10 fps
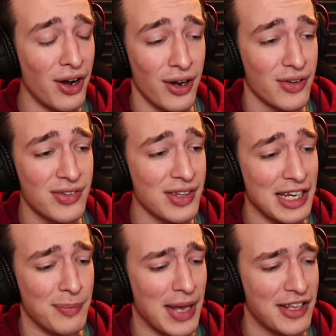
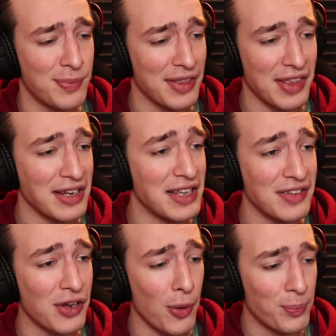Honestly, it makes me think
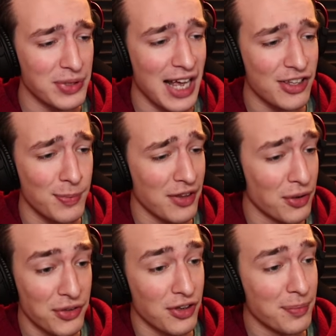he's gone blacksmith
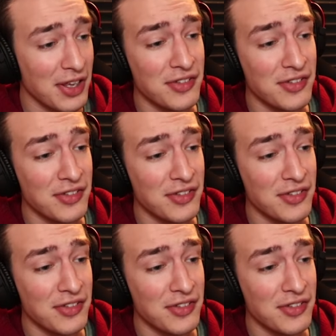or something.